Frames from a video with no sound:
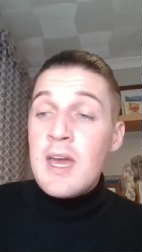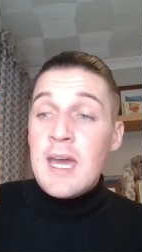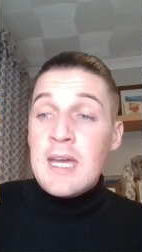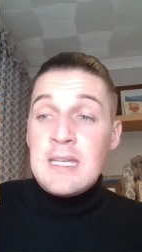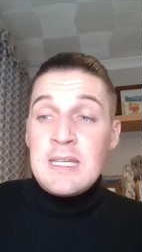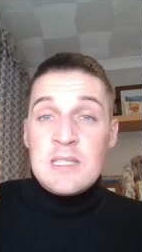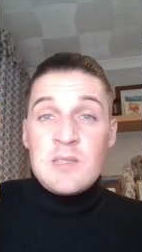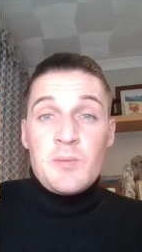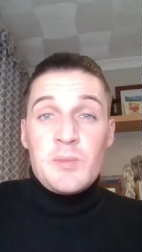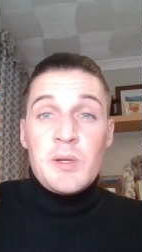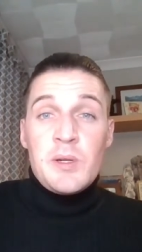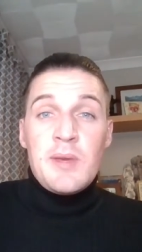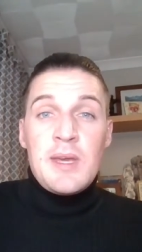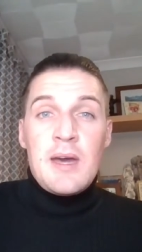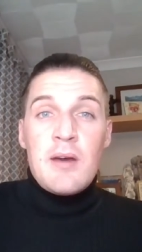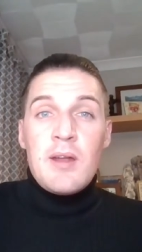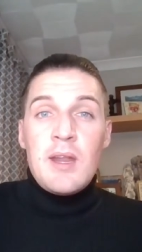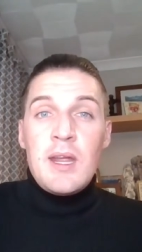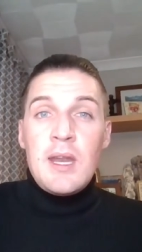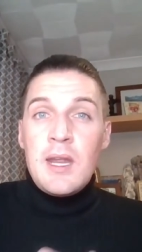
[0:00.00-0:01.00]
It doesn't bring
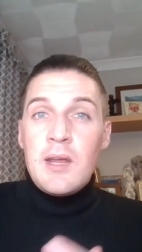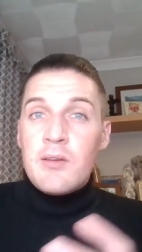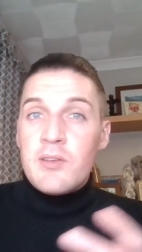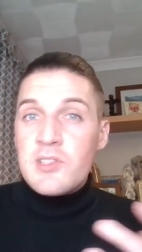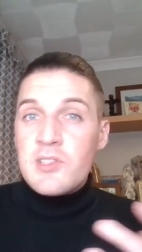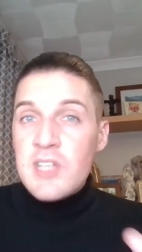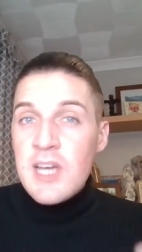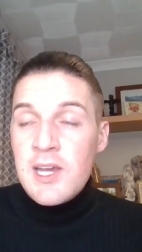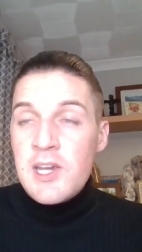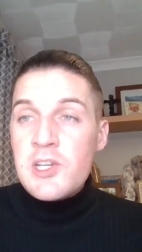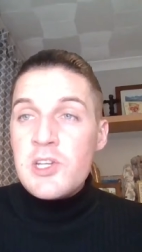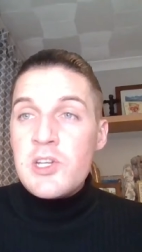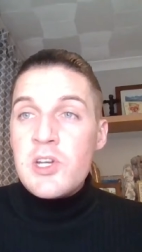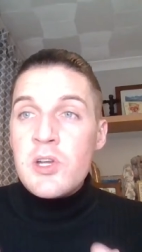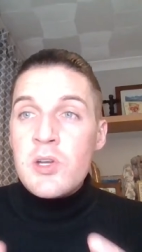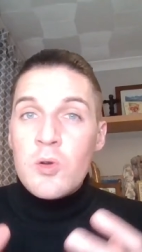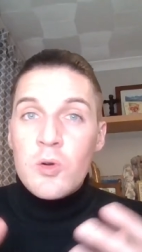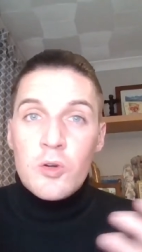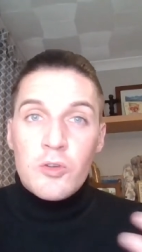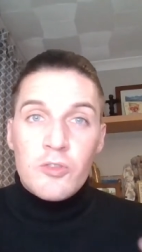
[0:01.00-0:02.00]
me out in
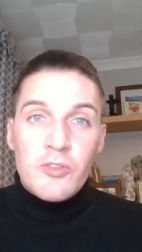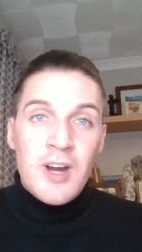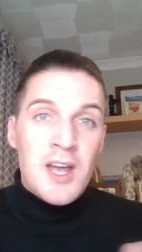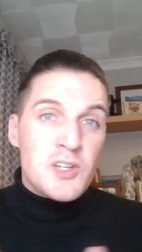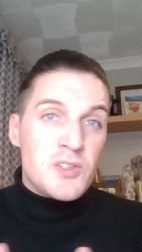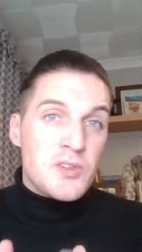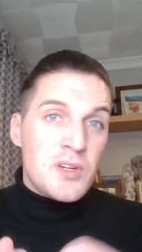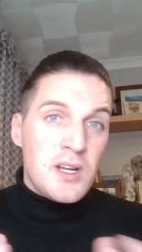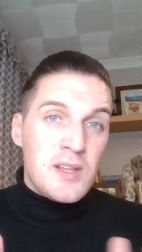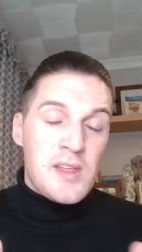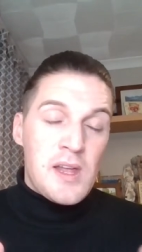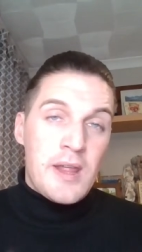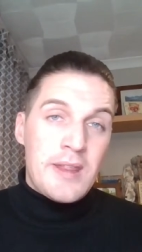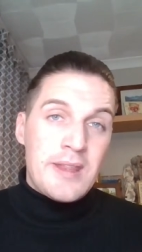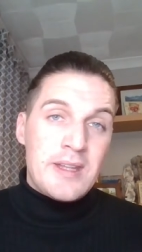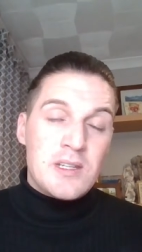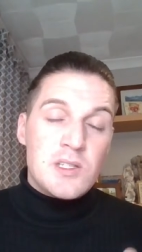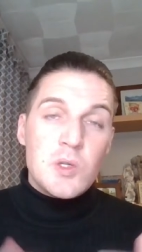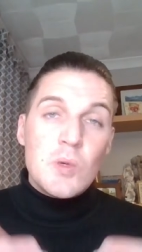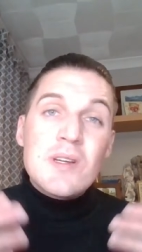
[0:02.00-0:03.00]
irritation or a rash or anything
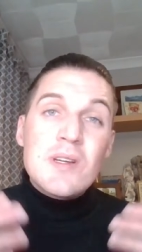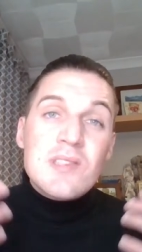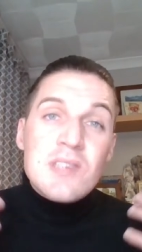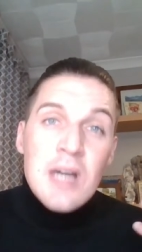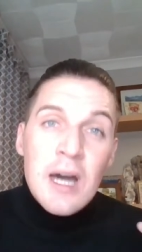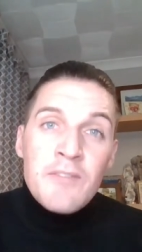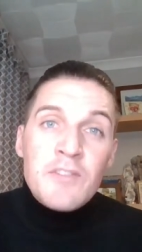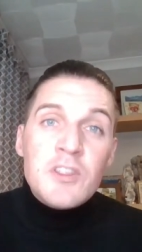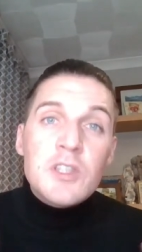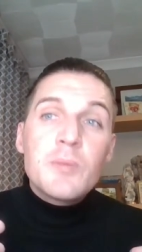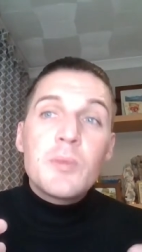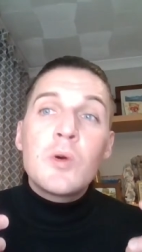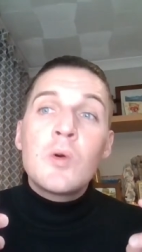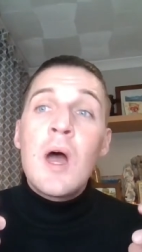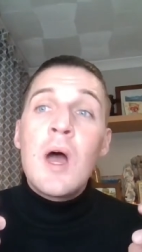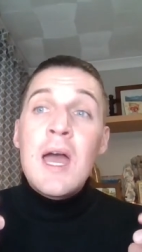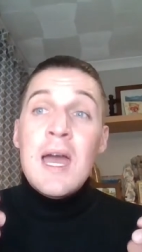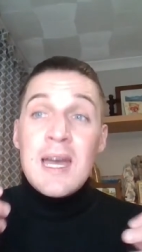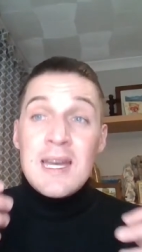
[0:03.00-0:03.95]
like that at all. It's comfortable.